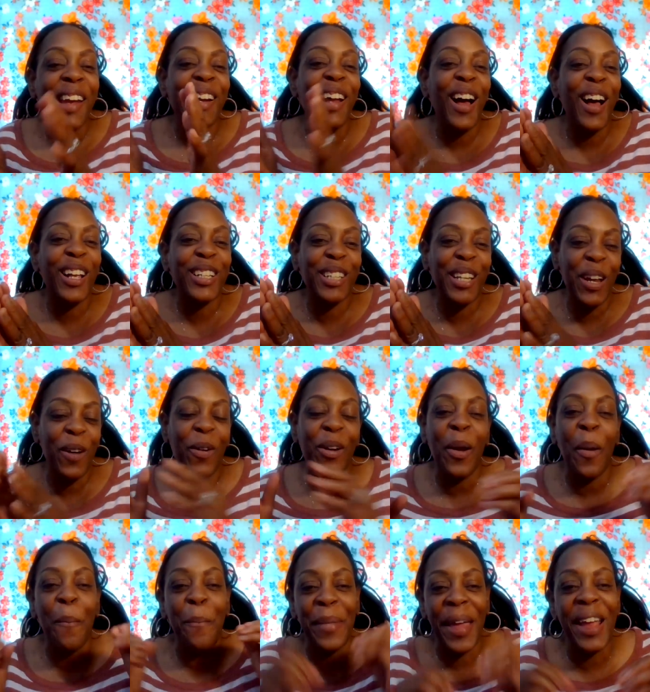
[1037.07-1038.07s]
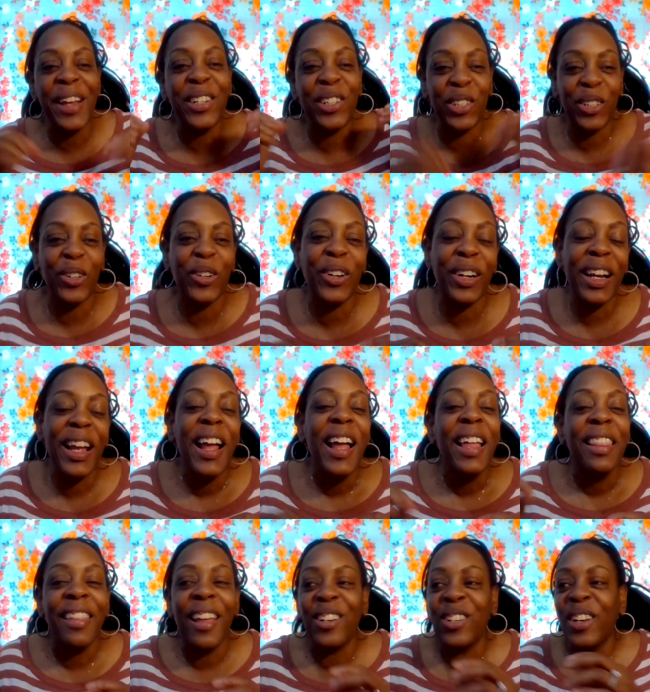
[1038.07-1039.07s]
and also you want to make sure
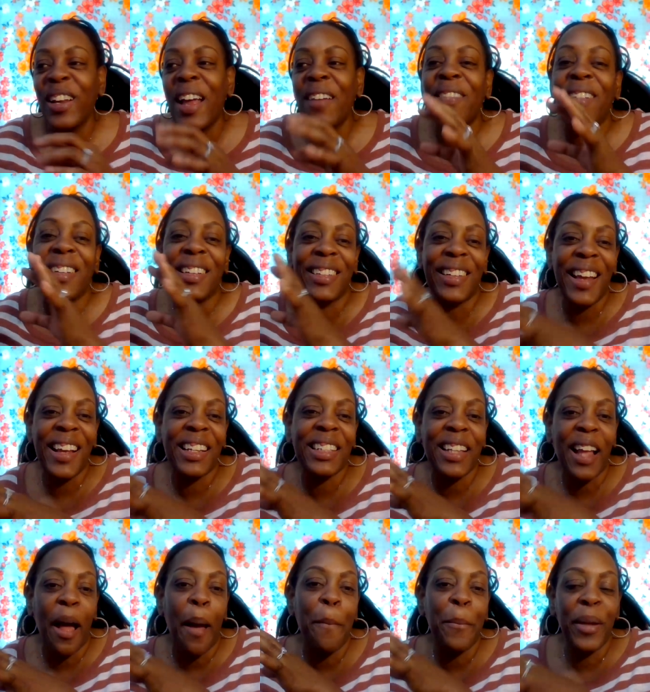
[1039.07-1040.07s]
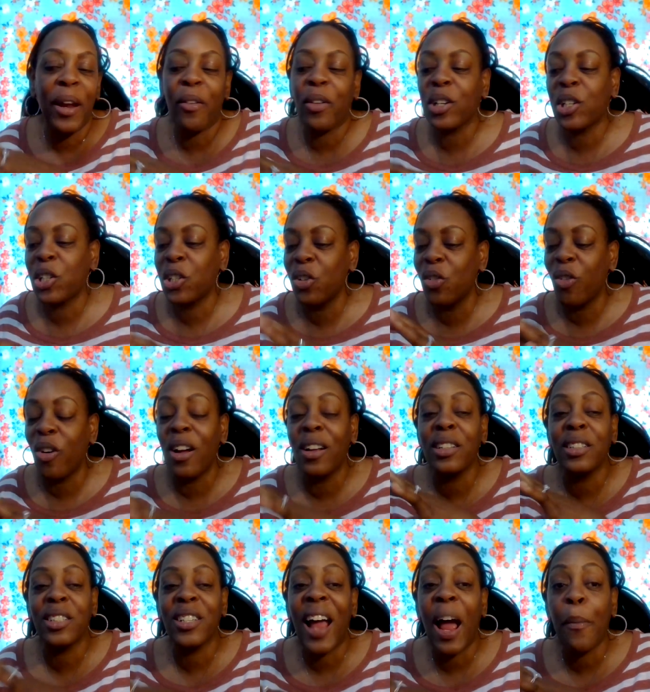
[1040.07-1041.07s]
that you have a desktop mirror too
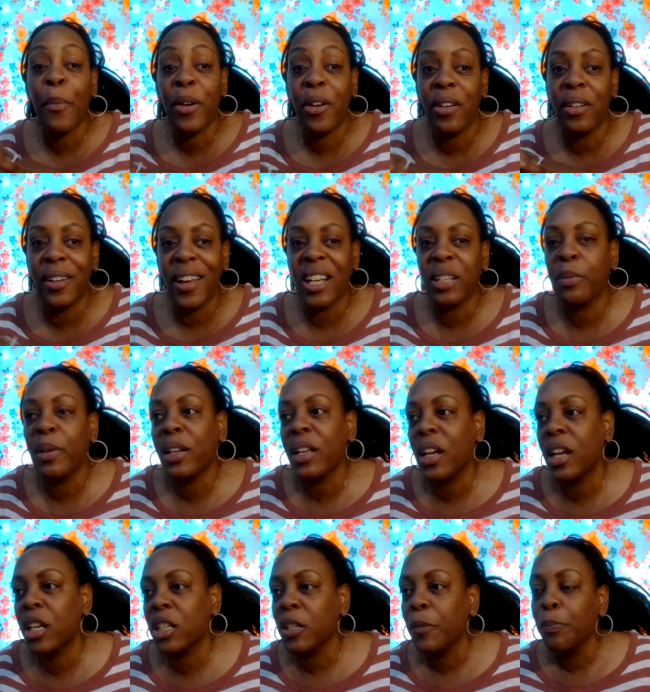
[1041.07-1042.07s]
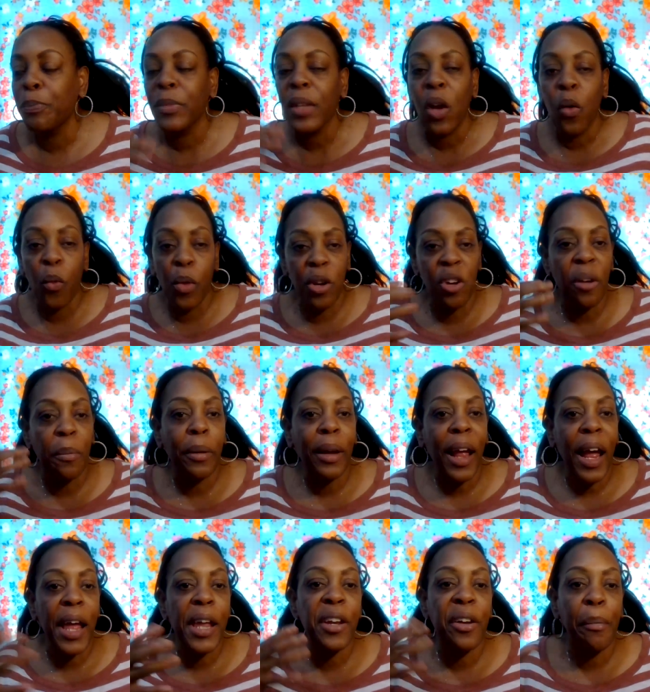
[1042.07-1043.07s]
on top of your desk because when you're
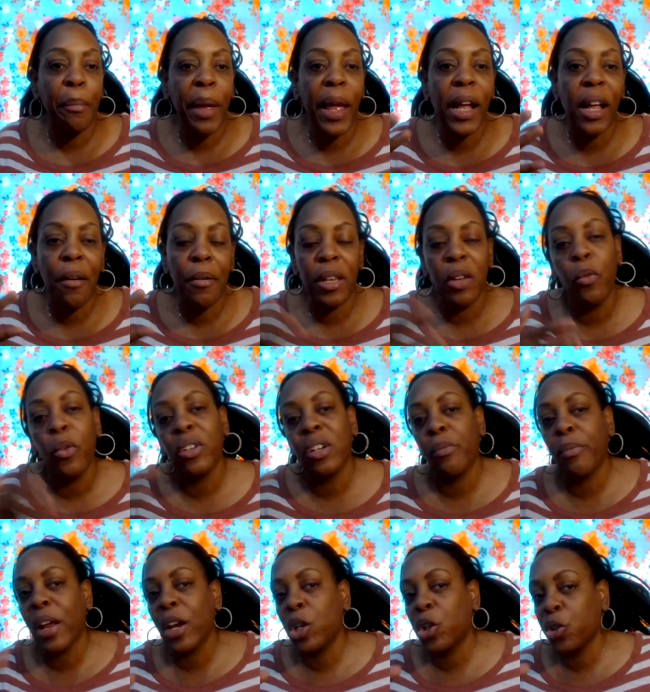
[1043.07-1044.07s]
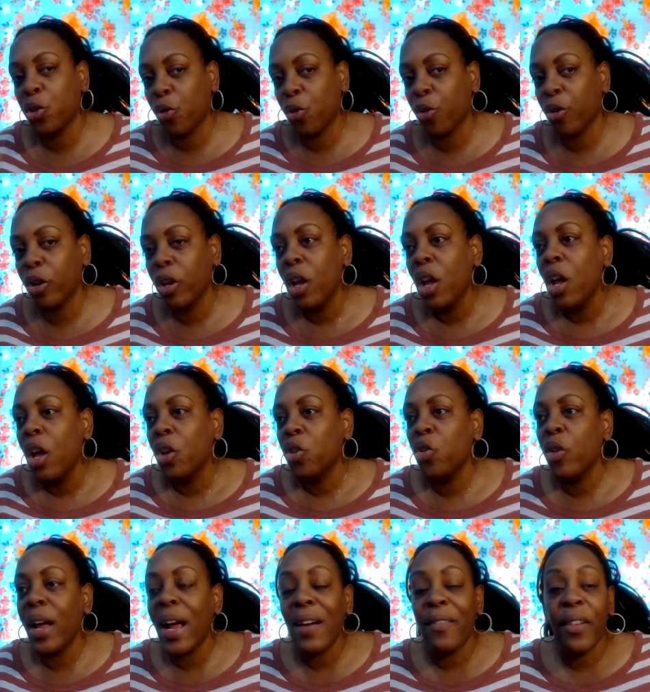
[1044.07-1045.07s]
applying your makeup, you want to make sure
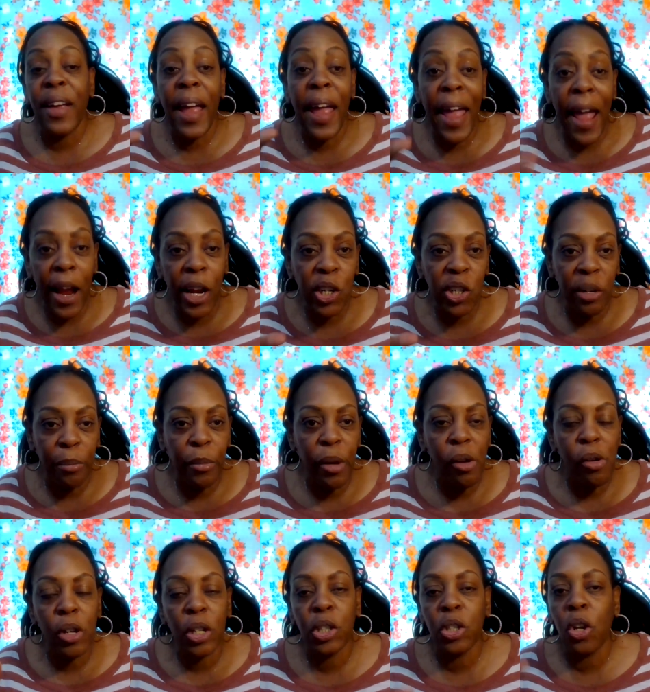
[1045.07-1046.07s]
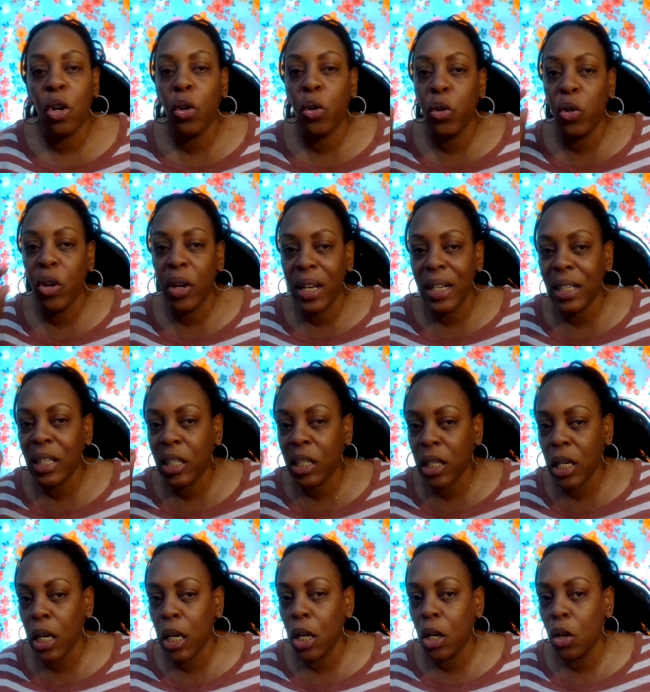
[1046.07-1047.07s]
you have an extra mirror so you can
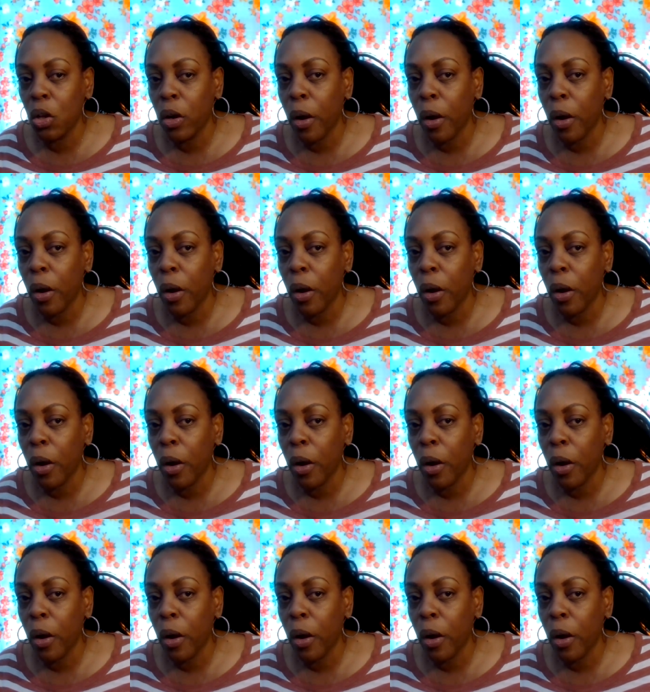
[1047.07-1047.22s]
see